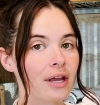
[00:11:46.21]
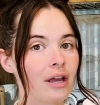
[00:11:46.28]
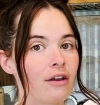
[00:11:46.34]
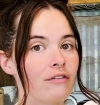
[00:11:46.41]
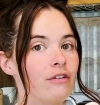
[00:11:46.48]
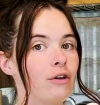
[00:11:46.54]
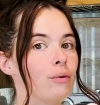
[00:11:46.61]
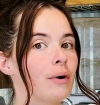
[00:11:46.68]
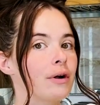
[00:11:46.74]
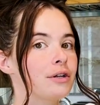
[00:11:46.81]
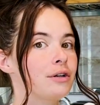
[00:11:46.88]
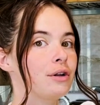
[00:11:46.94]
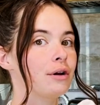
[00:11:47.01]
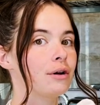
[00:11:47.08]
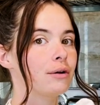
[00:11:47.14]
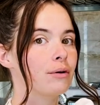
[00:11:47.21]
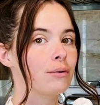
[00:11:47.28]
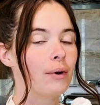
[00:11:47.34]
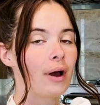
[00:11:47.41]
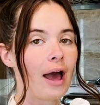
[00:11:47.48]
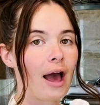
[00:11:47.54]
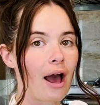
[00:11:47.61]
If you wanna
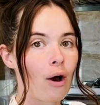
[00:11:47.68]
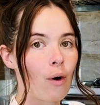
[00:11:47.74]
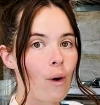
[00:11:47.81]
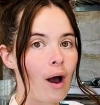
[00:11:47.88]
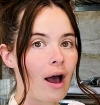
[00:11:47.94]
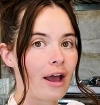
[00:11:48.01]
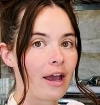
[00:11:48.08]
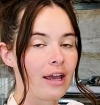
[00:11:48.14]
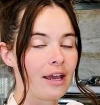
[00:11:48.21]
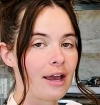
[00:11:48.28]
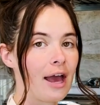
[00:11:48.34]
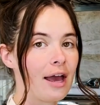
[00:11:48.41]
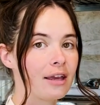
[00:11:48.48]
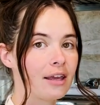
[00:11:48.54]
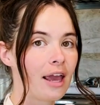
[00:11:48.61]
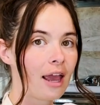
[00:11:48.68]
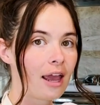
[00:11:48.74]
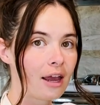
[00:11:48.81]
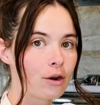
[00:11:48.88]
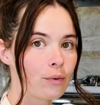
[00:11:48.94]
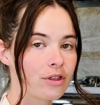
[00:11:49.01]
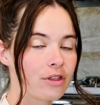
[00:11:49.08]
know how I
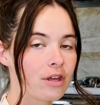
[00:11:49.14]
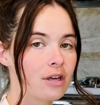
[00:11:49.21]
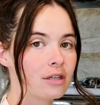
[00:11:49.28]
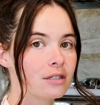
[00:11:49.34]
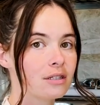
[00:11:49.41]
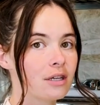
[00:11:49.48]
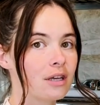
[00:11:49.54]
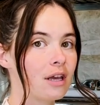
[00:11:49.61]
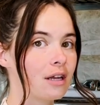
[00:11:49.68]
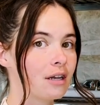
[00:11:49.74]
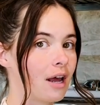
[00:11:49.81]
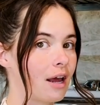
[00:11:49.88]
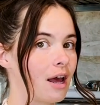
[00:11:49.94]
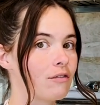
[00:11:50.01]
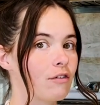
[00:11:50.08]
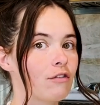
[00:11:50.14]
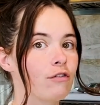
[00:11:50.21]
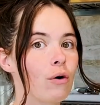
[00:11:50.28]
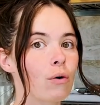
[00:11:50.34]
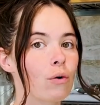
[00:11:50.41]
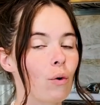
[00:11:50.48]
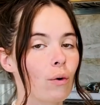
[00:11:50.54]
can with this, again, I have a
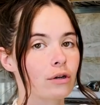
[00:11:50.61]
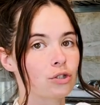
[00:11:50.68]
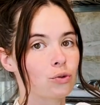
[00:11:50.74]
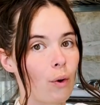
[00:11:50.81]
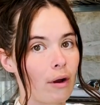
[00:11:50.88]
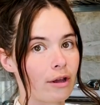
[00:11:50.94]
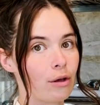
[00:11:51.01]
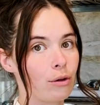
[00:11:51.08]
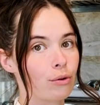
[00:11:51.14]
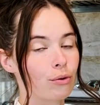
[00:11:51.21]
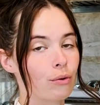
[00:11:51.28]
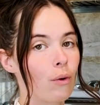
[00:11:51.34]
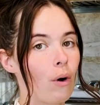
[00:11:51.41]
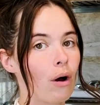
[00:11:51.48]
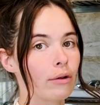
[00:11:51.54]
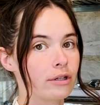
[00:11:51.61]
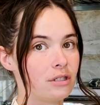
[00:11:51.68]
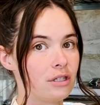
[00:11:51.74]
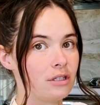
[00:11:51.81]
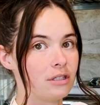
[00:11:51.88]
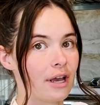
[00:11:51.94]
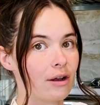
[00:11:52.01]
full course walking you through all the
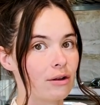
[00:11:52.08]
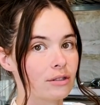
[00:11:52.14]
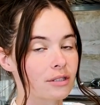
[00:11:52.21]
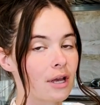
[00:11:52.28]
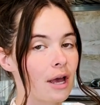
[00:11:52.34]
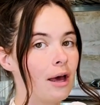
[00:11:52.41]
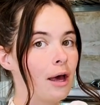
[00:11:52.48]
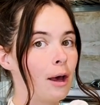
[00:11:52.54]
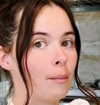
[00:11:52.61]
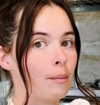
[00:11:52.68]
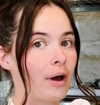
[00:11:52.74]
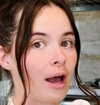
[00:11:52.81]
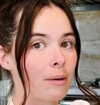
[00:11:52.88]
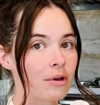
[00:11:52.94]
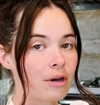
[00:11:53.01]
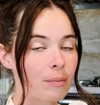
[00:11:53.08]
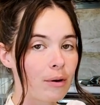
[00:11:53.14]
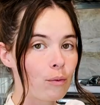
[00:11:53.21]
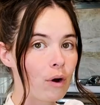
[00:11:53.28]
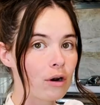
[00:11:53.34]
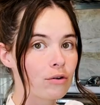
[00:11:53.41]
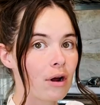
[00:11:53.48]
details, but I'm gonna put
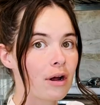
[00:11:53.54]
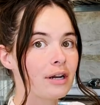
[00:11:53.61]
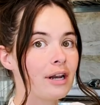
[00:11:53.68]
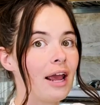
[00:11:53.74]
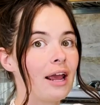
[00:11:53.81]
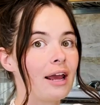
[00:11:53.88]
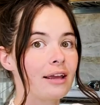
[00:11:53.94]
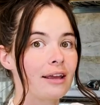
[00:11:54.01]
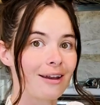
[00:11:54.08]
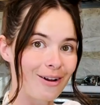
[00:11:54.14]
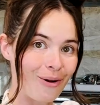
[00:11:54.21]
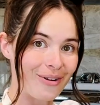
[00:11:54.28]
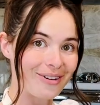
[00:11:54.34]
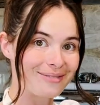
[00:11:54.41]
water on and get going.